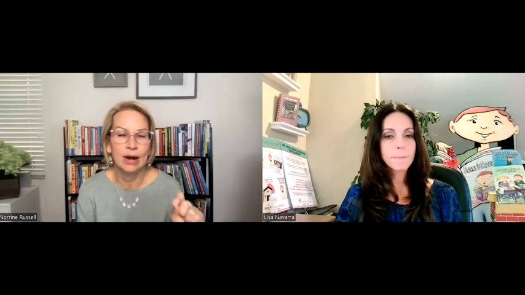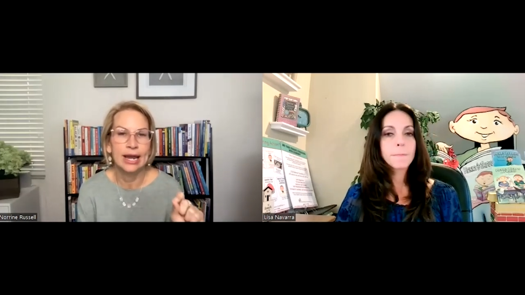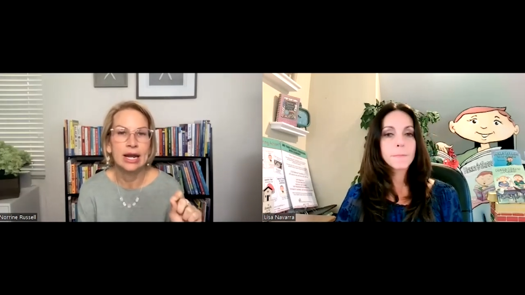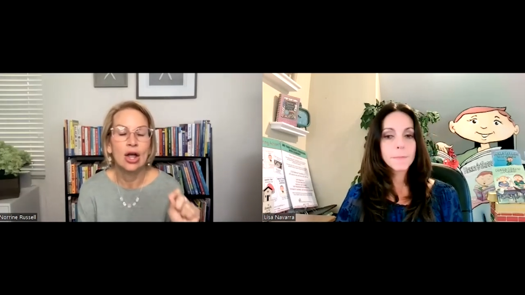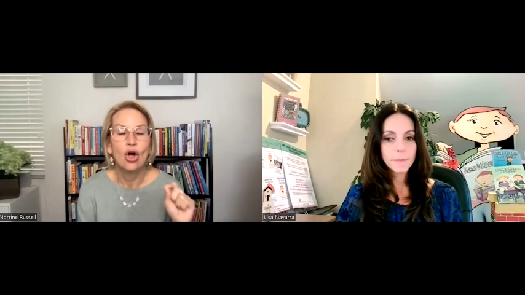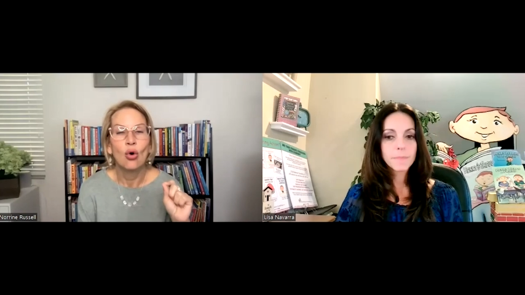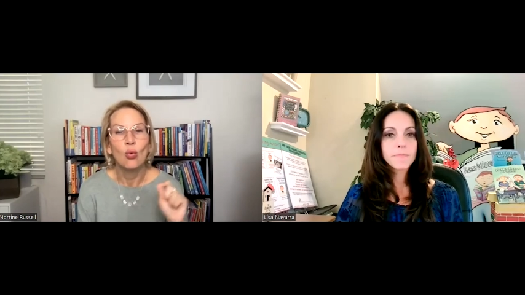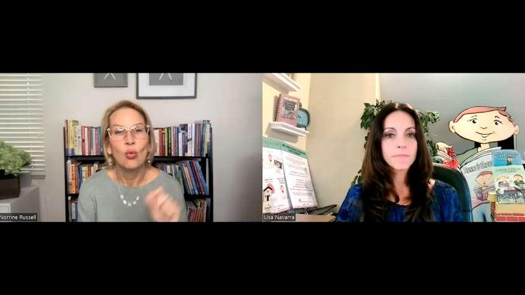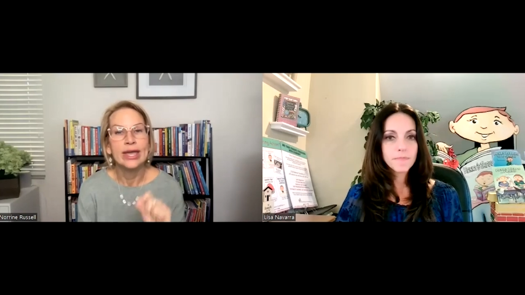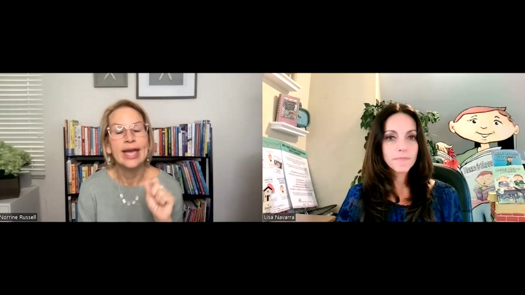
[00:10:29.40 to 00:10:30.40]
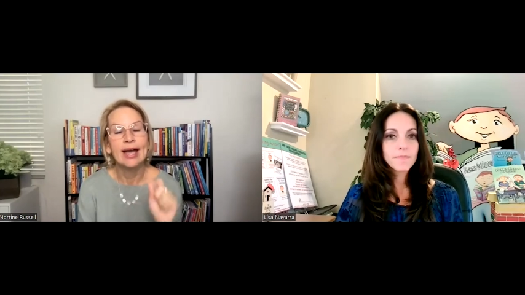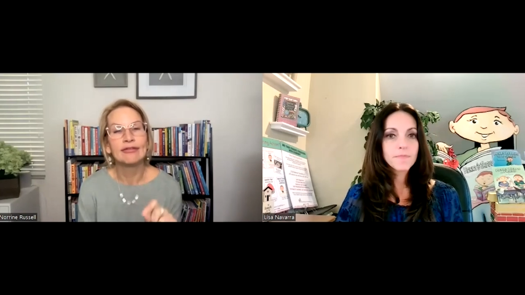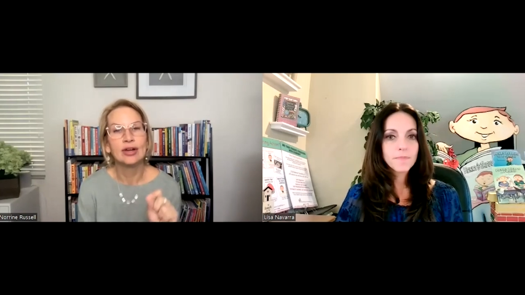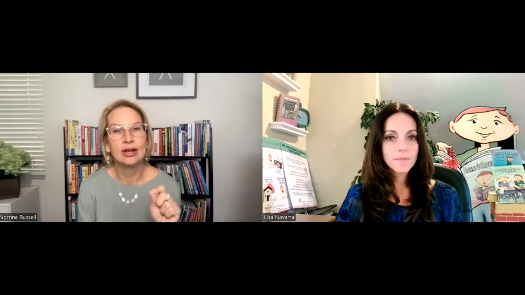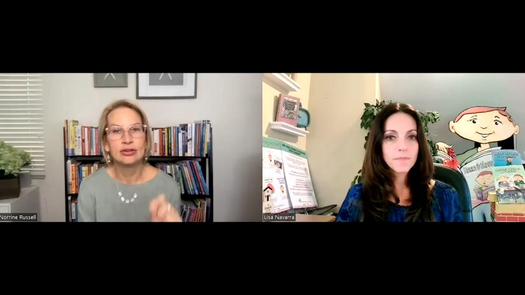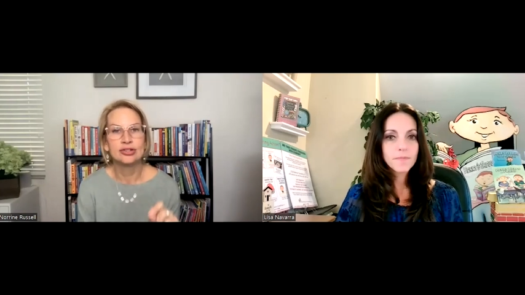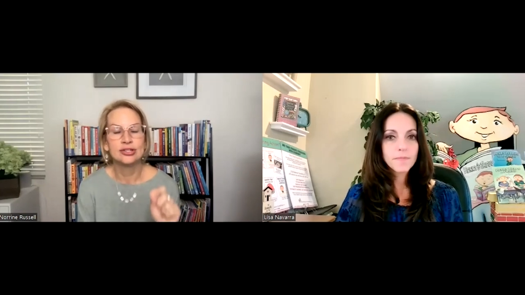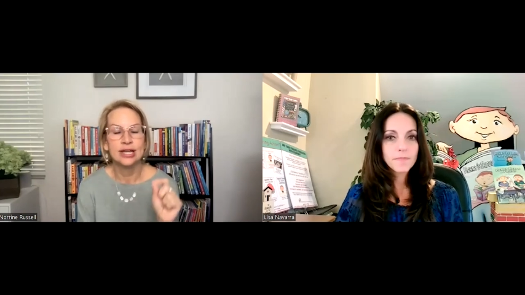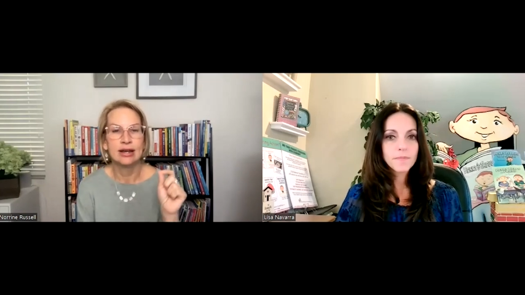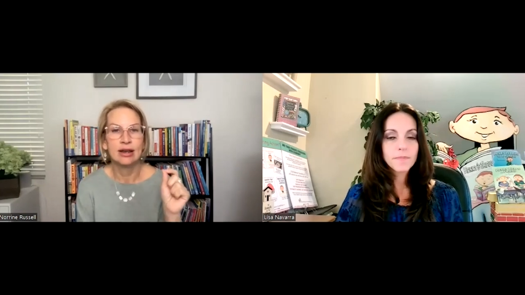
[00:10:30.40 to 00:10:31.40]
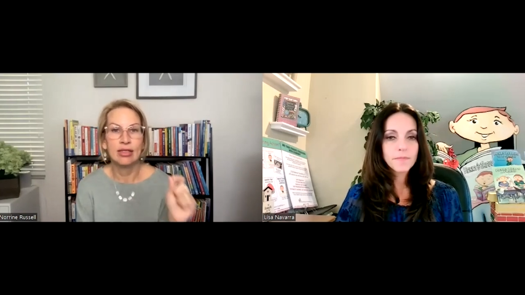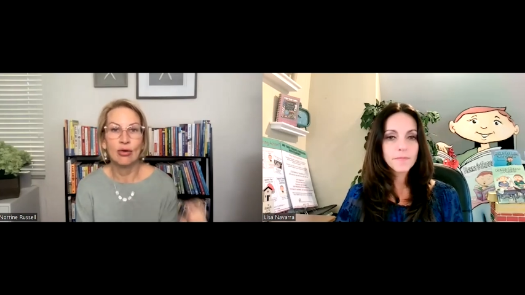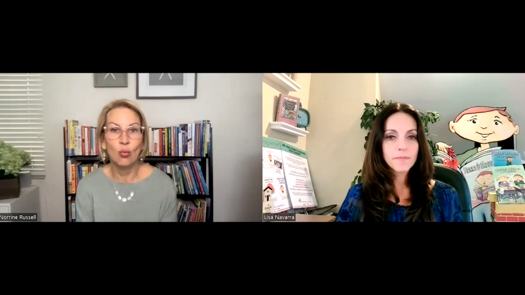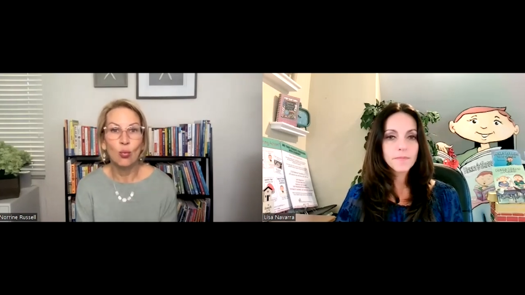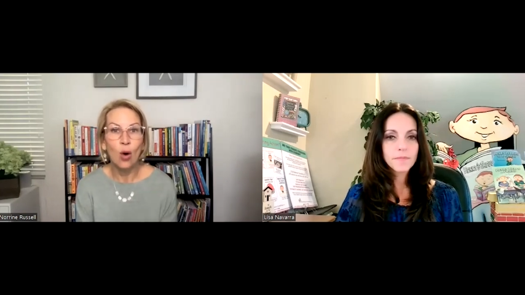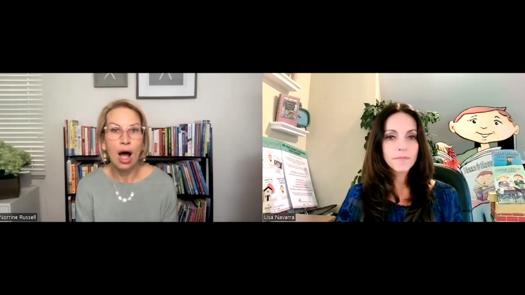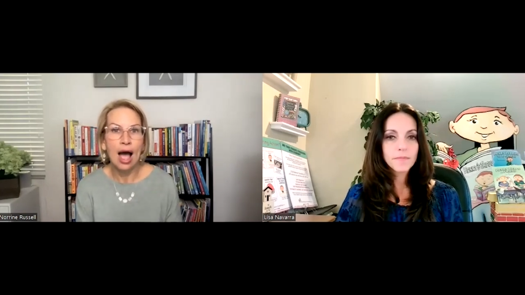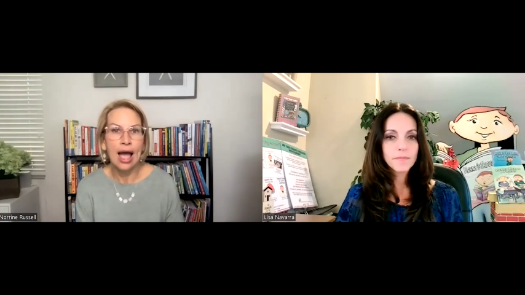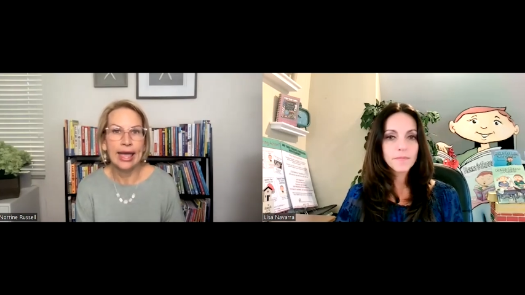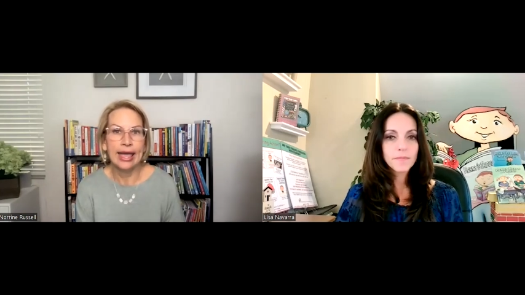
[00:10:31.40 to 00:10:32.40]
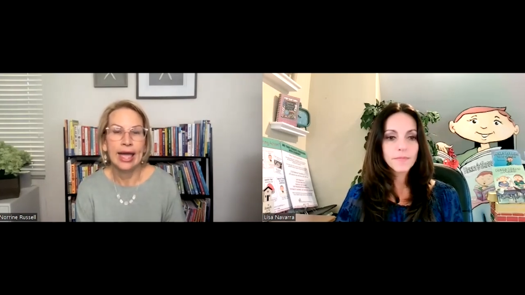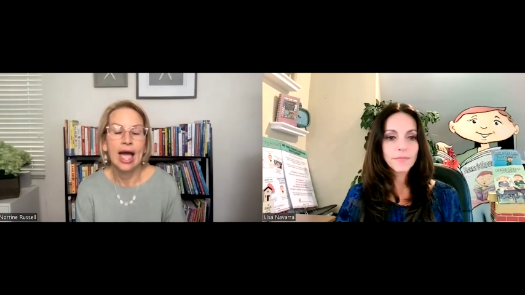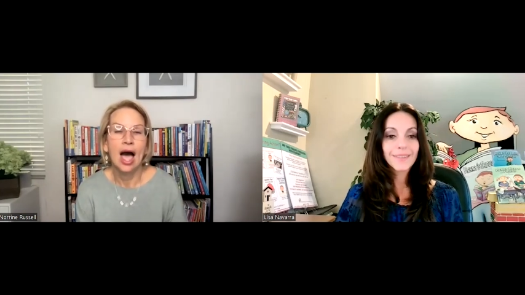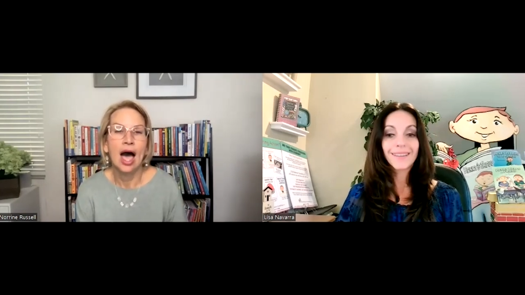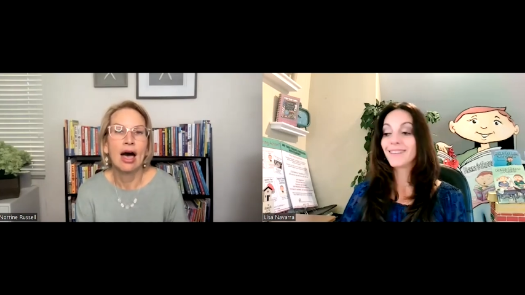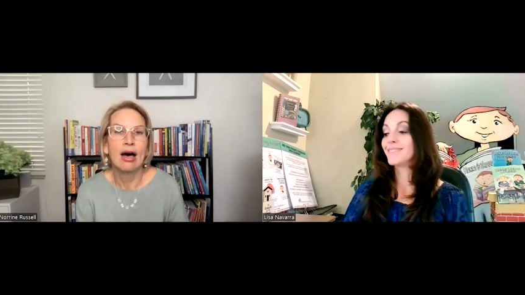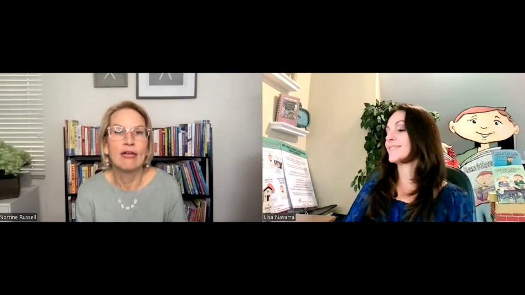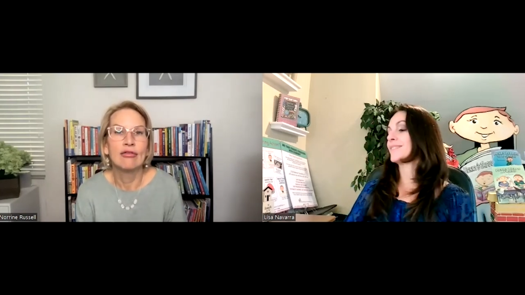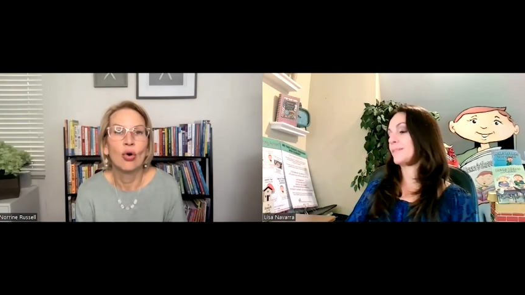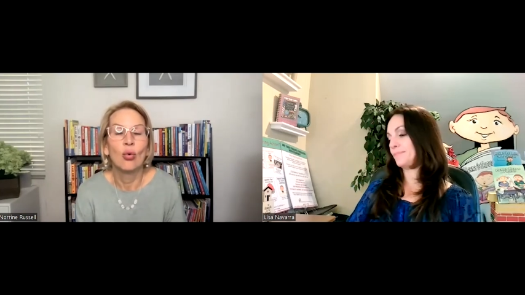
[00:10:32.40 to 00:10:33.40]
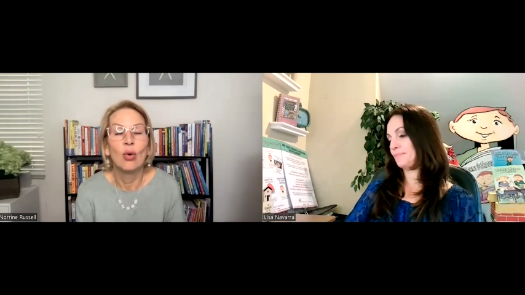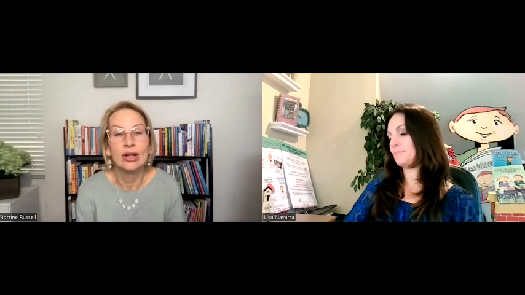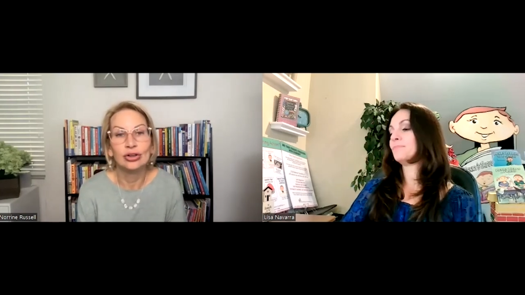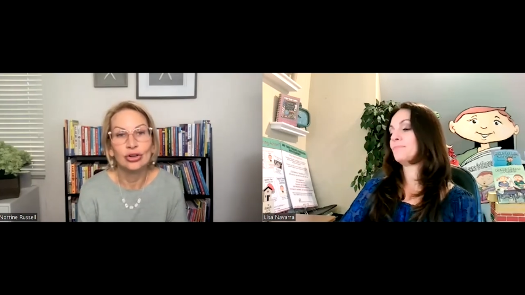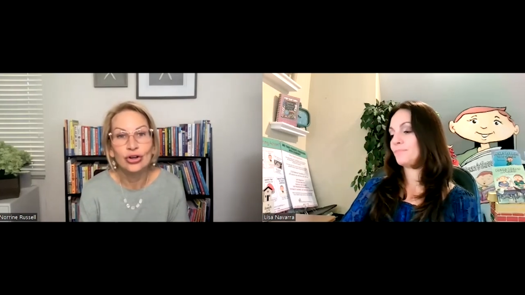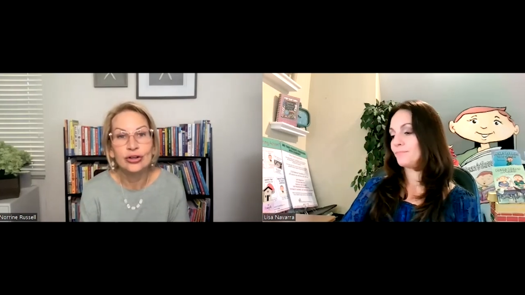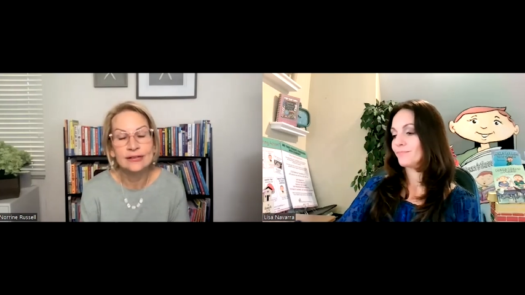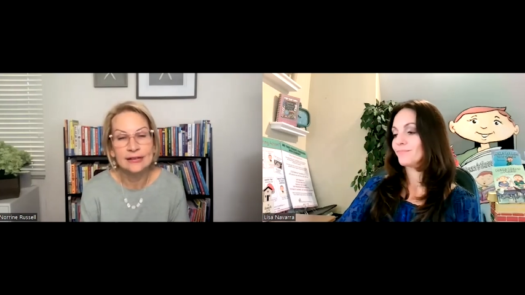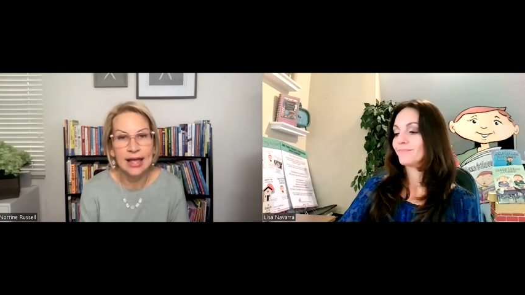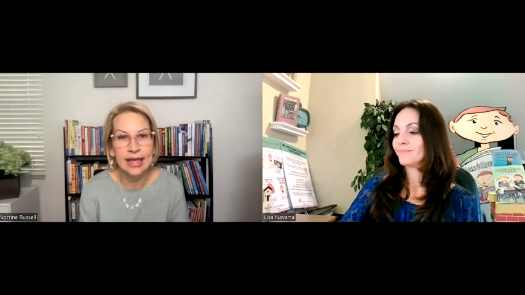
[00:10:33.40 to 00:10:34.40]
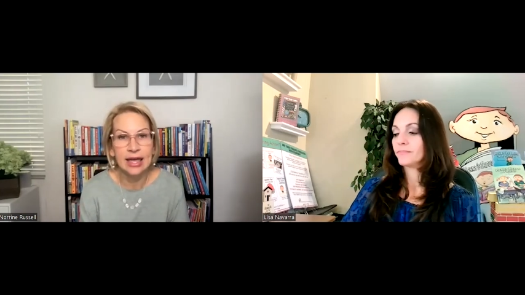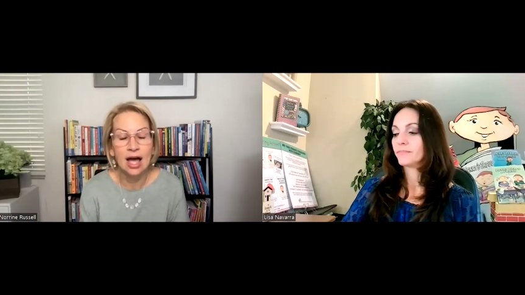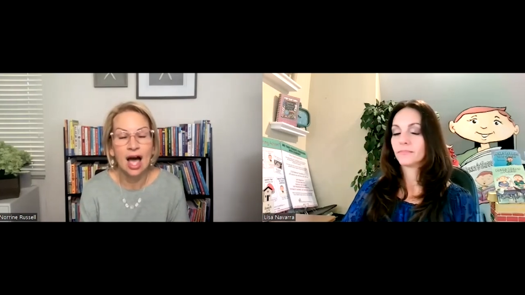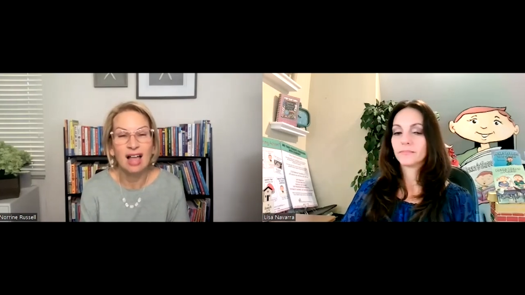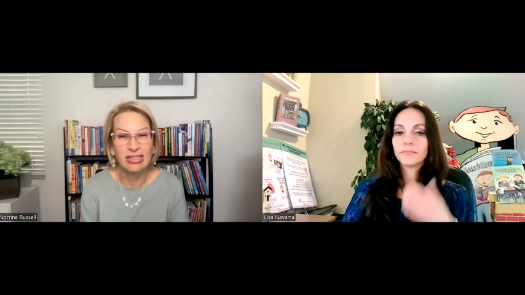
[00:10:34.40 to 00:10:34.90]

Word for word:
Speaker 1: right? We have to understand the why of what looks like a